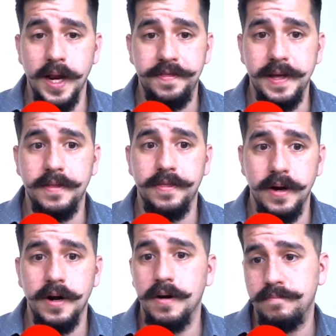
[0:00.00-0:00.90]
I think
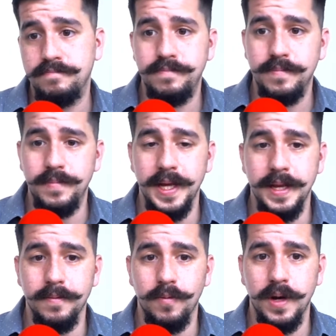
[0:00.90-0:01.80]
with
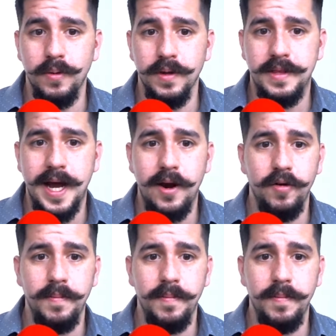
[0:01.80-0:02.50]
Tyrann